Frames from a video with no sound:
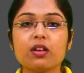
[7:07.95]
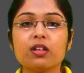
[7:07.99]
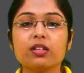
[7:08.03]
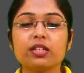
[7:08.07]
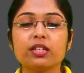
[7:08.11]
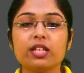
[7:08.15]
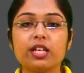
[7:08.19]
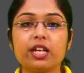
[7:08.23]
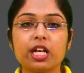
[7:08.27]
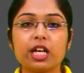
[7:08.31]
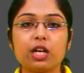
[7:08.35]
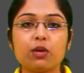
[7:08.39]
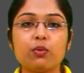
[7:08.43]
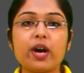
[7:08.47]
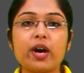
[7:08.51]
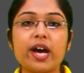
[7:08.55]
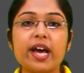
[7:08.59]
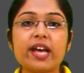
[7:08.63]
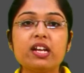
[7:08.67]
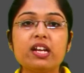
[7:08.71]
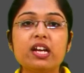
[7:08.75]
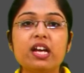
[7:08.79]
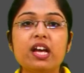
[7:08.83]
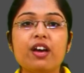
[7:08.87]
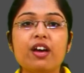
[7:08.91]
They
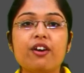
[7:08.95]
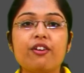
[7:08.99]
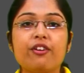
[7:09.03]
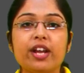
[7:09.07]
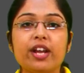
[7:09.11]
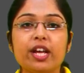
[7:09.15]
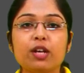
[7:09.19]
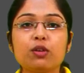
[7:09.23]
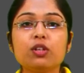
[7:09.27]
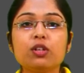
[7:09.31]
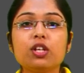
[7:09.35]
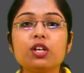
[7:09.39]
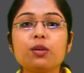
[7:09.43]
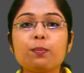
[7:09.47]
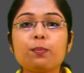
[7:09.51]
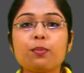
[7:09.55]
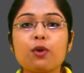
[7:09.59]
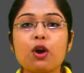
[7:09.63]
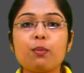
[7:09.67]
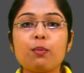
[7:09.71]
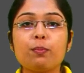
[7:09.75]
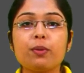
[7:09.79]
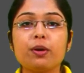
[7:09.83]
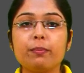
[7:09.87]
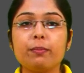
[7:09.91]
require regular
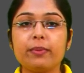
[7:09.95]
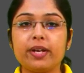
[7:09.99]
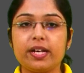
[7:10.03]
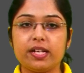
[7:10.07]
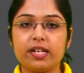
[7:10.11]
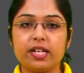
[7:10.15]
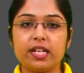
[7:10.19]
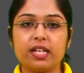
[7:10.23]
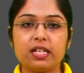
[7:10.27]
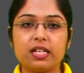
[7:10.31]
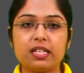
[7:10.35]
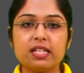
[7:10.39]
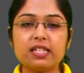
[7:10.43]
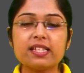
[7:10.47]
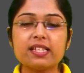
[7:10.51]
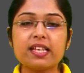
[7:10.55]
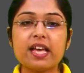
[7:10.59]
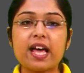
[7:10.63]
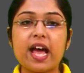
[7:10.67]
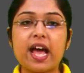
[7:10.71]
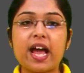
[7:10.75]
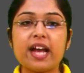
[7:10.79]
proper maintenance,